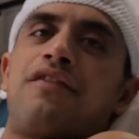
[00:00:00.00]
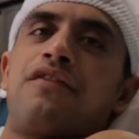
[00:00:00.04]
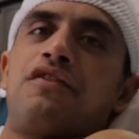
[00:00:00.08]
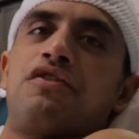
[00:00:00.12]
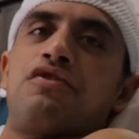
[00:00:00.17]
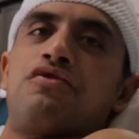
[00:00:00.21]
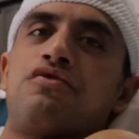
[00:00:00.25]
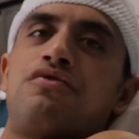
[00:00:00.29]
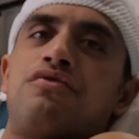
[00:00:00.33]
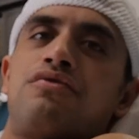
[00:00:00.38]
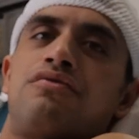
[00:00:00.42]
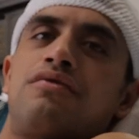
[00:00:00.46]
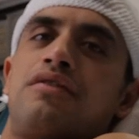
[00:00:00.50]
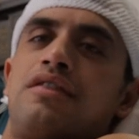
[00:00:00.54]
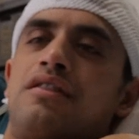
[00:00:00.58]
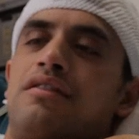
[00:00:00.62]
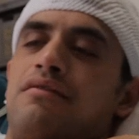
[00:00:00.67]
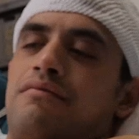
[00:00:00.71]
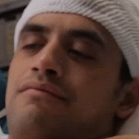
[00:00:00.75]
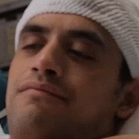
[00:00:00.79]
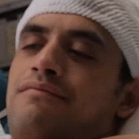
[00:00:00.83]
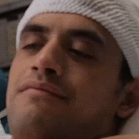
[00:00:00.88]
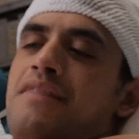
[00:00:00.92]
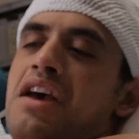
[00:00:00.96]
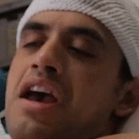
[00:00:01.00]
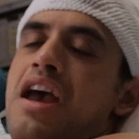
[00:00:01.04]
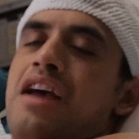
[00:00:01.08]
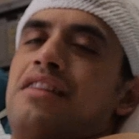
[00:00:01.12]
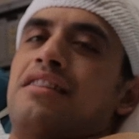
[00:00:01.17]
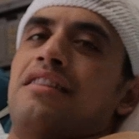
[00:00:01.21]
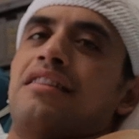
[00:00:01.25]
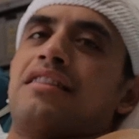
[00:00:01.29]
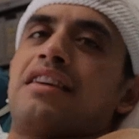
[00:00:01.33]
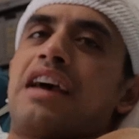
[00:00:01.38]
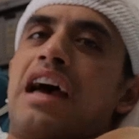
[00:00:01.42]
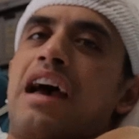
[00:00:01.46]
few
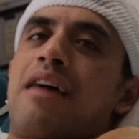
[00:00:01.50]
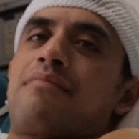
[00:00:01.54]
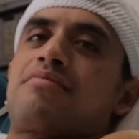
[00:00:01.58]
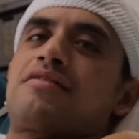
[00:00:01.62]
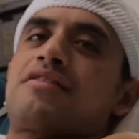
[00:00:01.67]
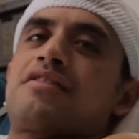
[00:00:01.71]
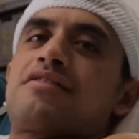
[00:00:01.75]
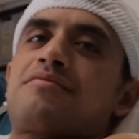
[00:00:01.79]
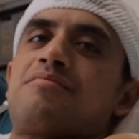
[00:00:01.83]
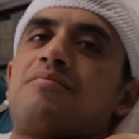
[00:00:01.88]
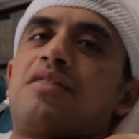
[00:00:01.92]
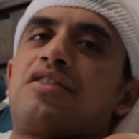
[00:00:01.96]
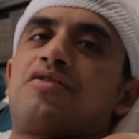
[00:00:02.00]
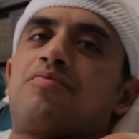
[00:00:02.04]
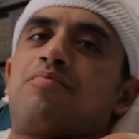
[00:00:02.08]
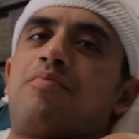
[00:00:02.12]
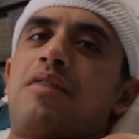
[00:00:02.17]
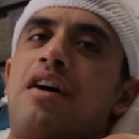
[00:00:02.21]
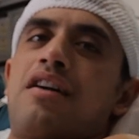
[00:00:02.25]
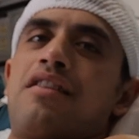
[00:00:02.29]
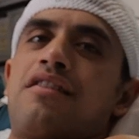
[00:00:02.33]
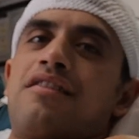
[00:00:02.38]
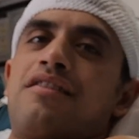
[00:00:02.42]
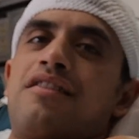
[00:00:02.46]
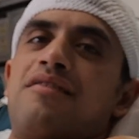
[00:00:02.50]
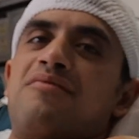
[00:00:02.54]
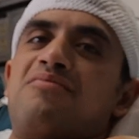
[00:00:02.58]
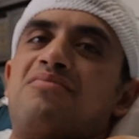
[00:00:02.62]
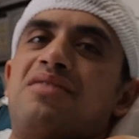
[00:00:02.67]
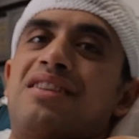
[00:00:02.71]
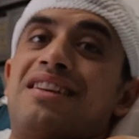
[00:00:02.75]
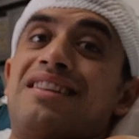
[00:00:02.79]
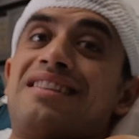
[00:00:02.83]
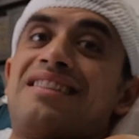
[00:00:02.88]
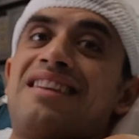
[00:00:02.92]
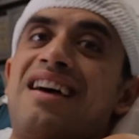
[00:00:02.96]
handicaps is much better than
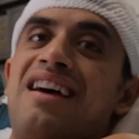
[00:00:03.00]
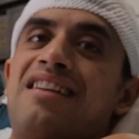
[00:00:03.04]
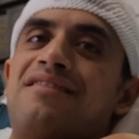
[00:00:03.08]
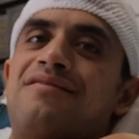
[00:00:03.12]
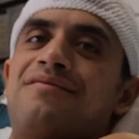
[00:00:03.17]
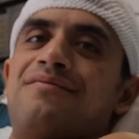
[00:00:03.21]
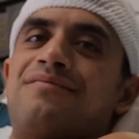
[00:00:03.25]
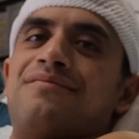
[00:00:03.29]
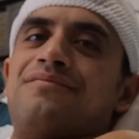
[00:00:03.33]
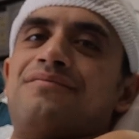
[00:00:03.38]
being dead.